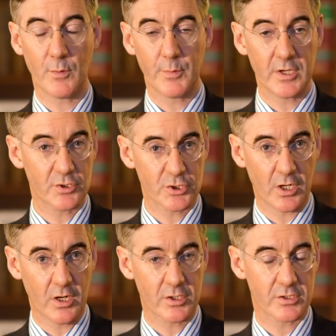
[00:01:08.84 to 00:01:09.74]
will be in
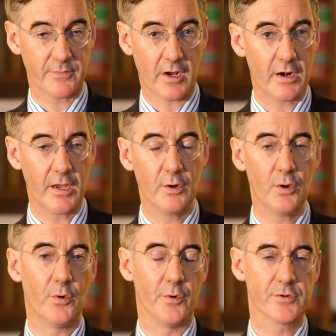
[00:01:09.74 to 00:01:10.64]
charge of our own
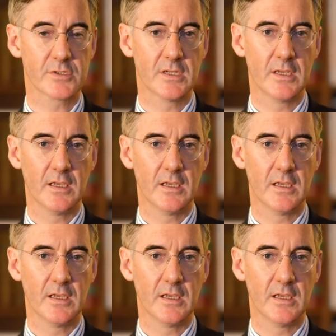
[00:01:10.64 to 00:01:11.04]
laws.